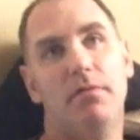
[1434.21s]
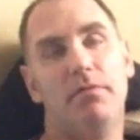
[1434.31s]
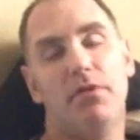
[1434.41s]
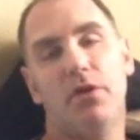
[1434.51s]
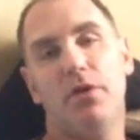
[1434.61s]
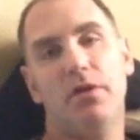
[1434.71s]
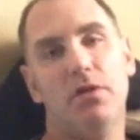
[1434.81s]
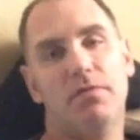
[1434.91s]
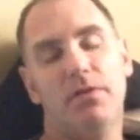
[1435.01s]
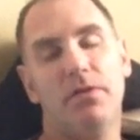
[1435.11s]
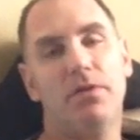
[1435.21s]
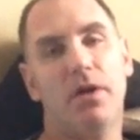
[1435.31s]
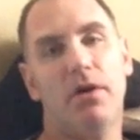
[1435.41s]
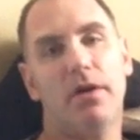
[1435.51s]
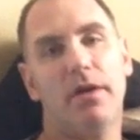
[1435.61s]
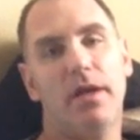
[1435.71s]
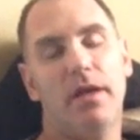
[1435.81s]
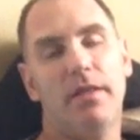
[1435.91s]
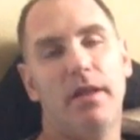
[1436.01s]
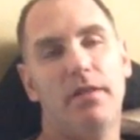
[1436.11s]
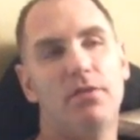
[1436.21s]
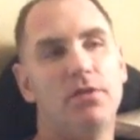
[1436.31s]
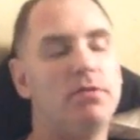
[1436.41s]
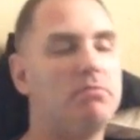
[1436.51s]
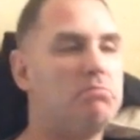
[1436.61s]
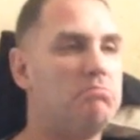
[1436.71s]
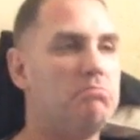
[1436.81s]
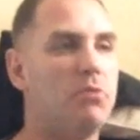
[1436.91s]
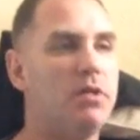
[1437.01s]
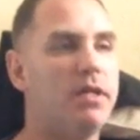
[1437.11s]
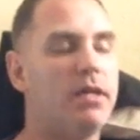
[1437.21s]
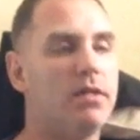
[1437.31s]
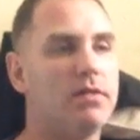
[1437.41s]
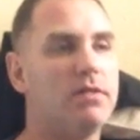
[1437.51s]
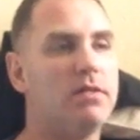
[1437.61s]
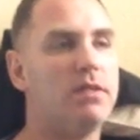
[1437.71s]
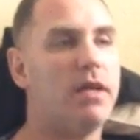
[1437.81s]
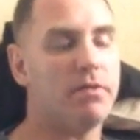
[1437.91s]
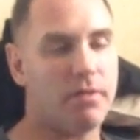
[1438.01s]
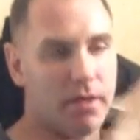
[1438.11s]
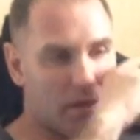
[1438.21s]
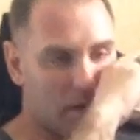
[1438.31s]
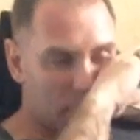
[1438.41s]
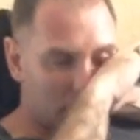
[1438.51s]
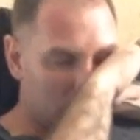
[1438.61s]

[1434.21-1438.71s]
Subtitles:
for the goodness for their dog and that it's just ridiculous to say or think.